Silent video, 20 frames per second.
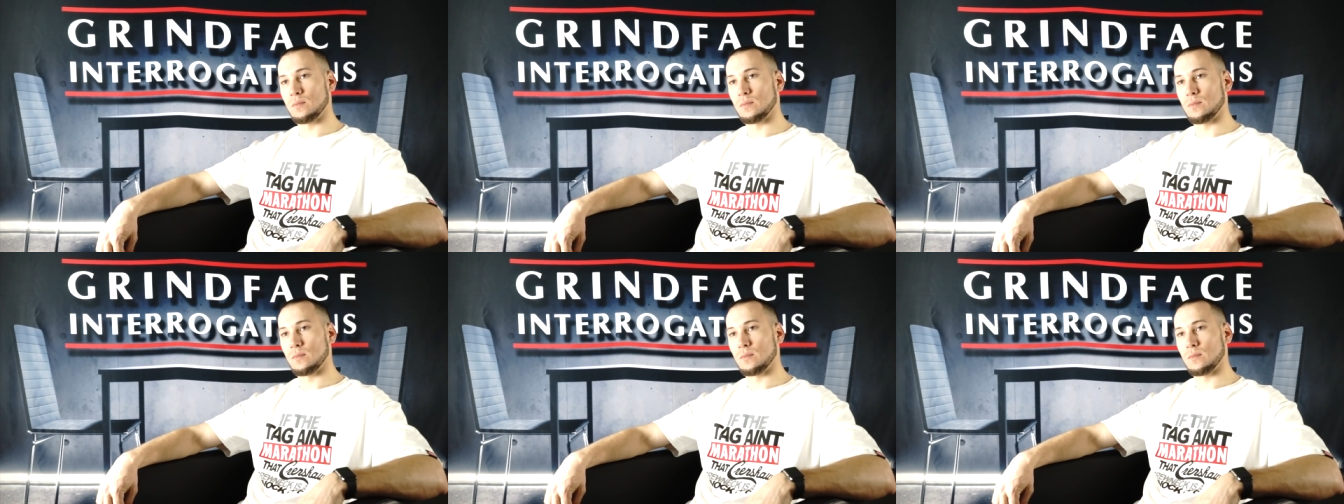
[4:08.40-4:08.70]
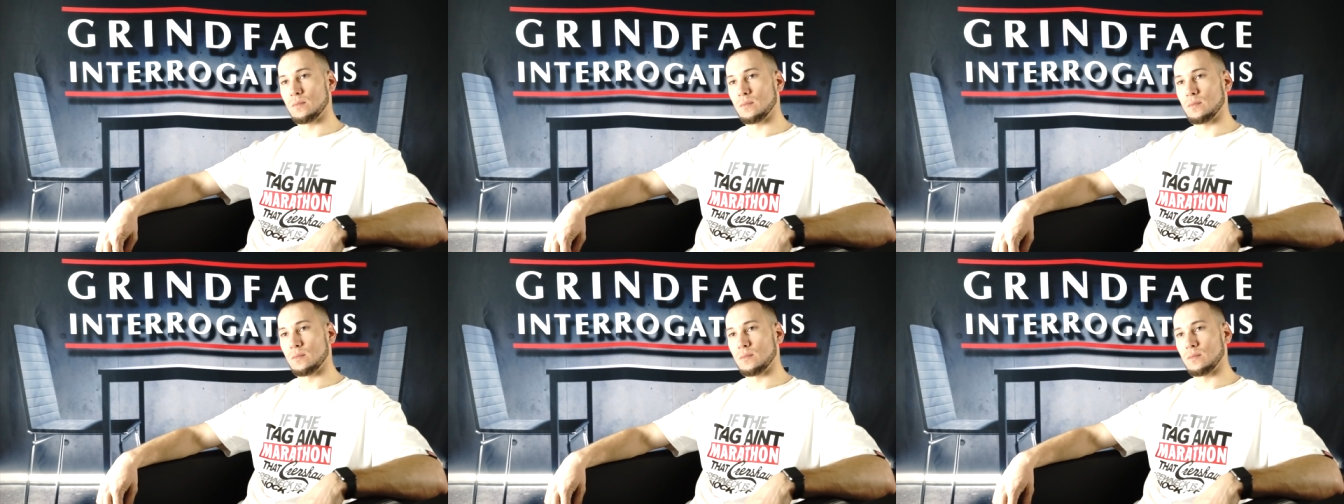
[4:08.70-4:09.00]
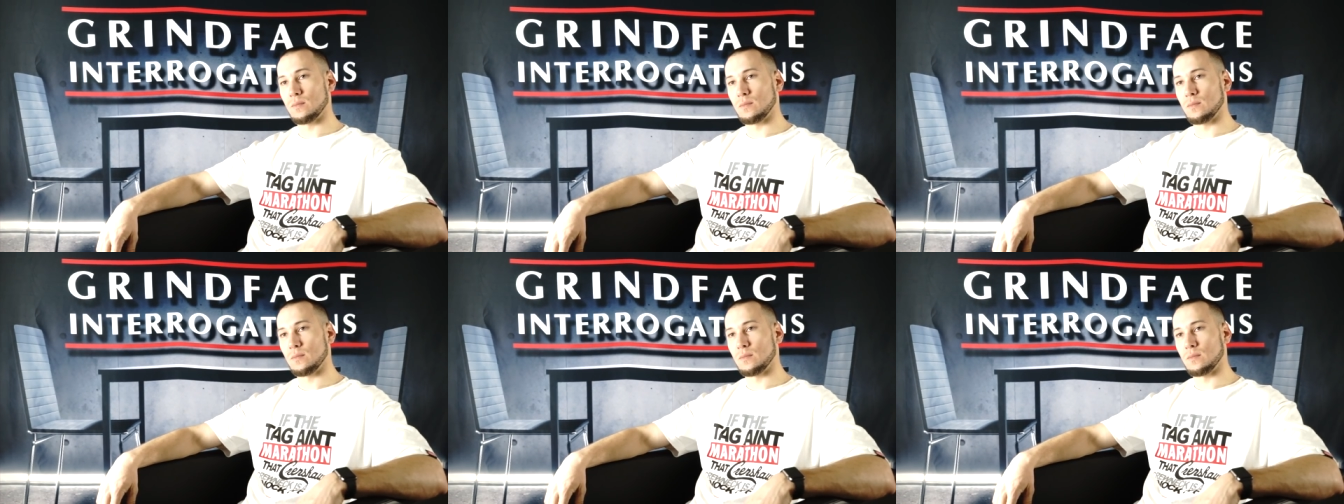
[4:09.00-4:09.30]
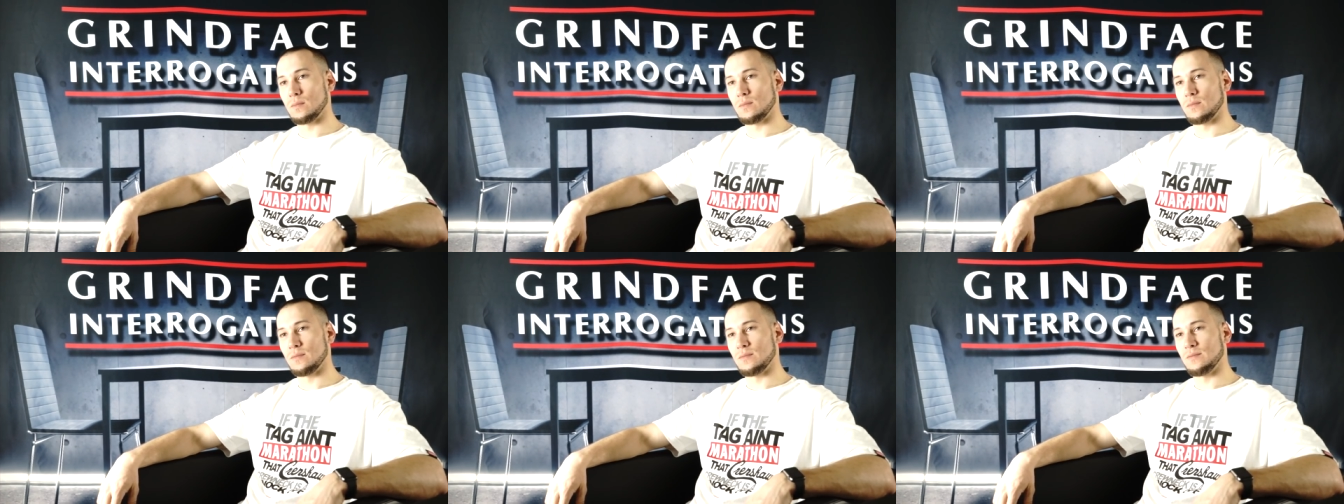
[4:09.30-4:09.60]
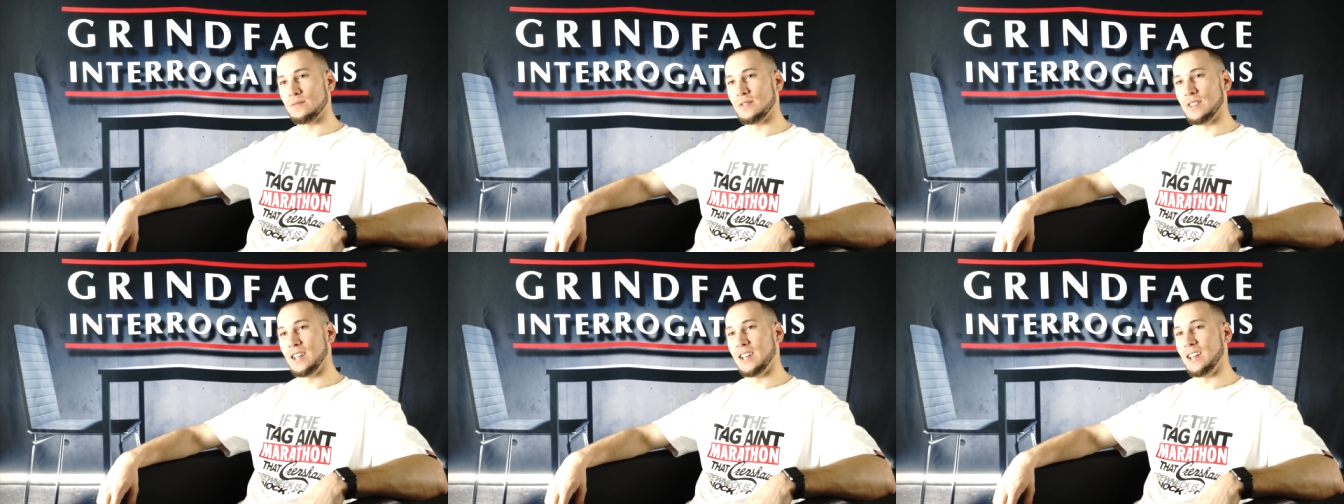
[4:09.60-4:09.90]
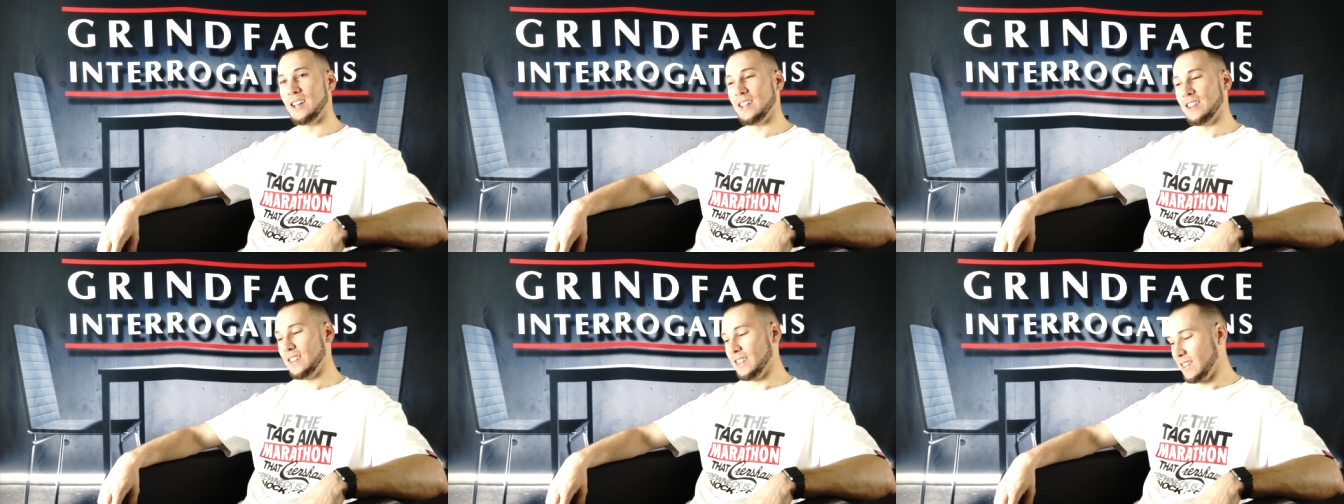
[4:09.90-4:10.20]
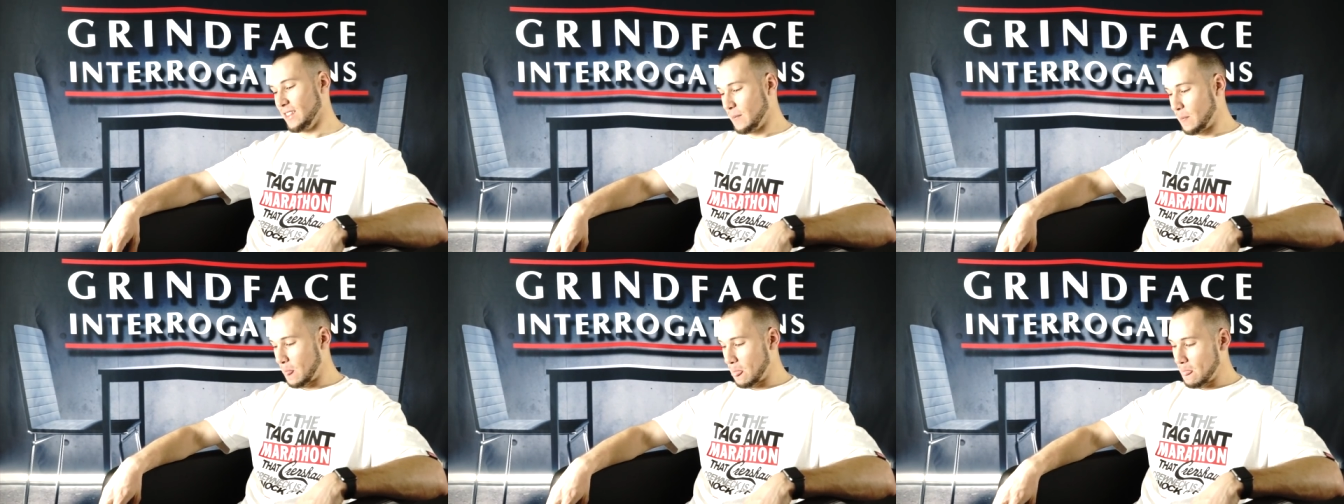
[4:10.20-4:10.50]
nothing about no fresh powder, man.
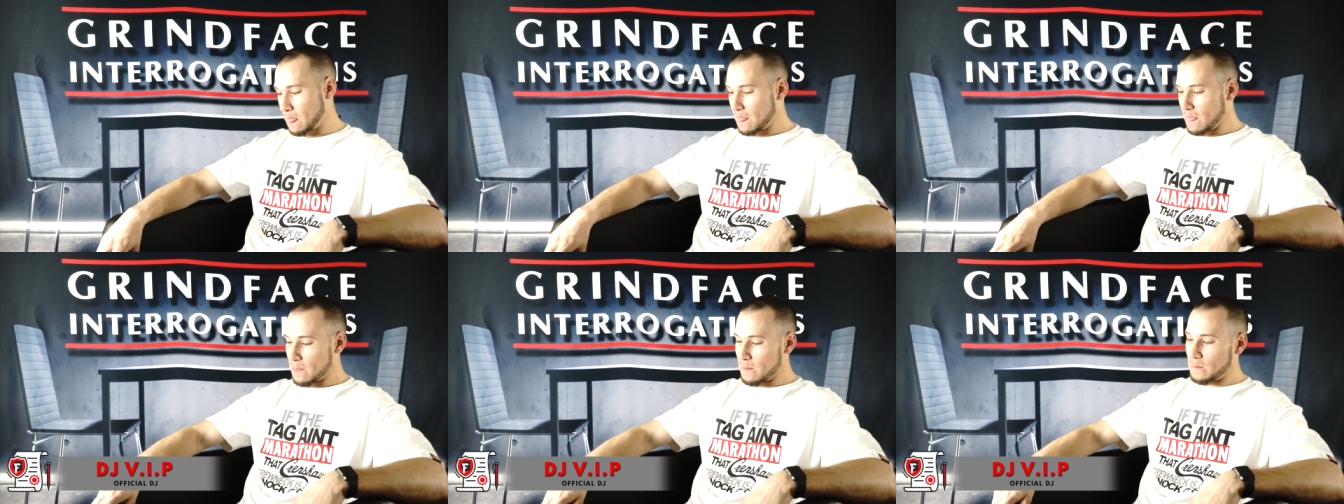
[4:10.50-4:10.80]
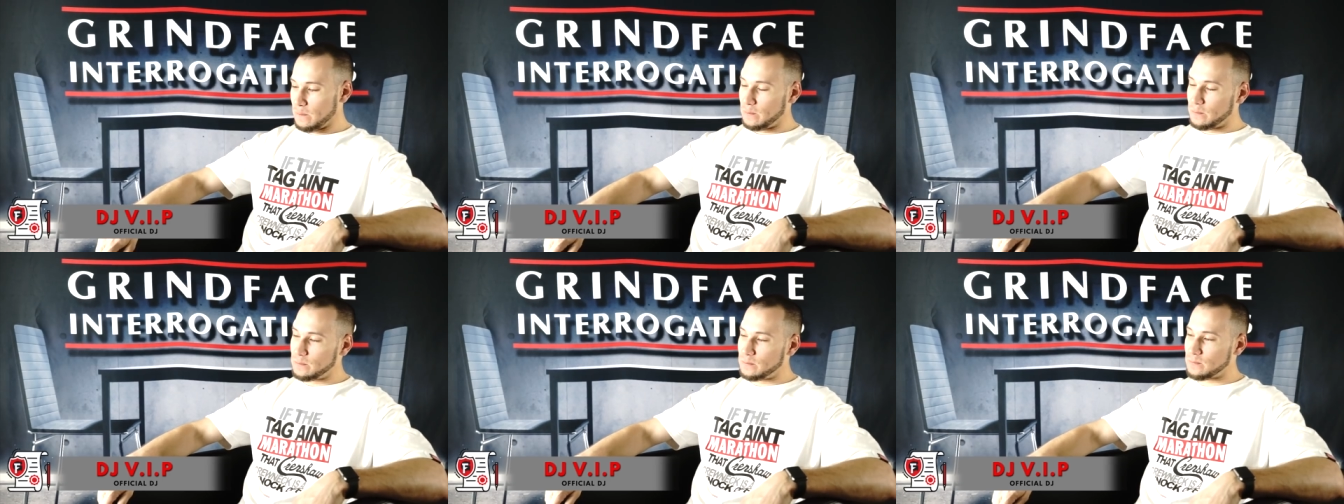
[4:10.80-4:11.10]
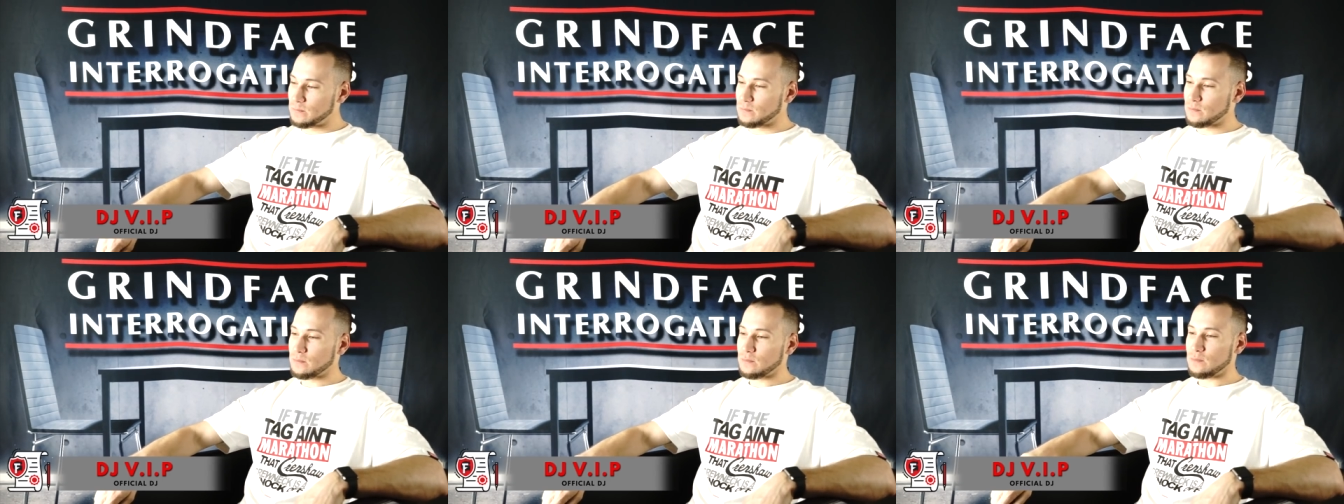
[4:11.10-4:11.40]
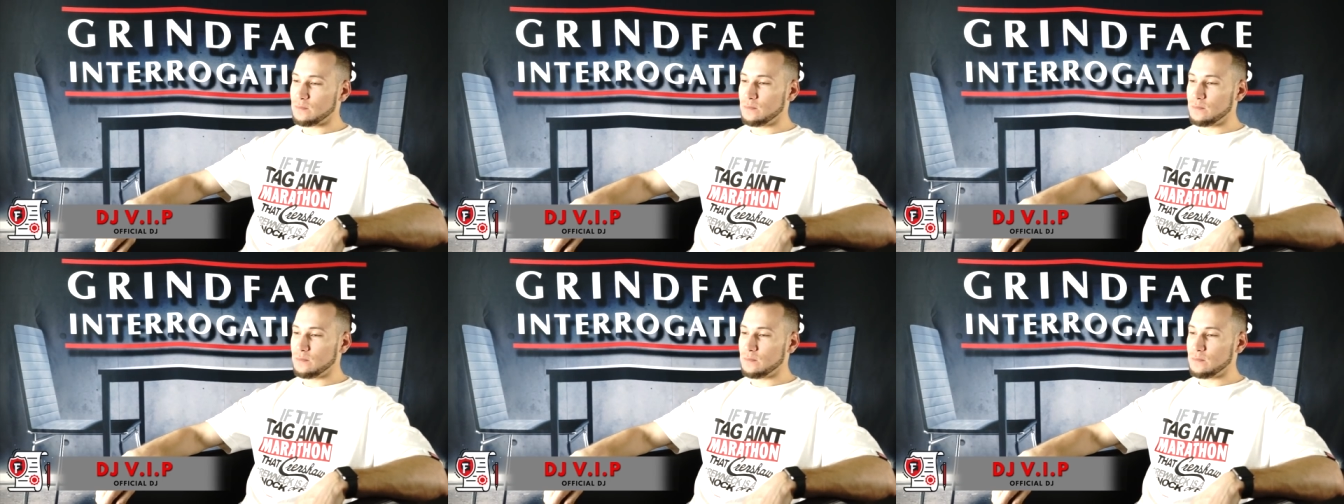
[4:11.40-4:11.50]
So who um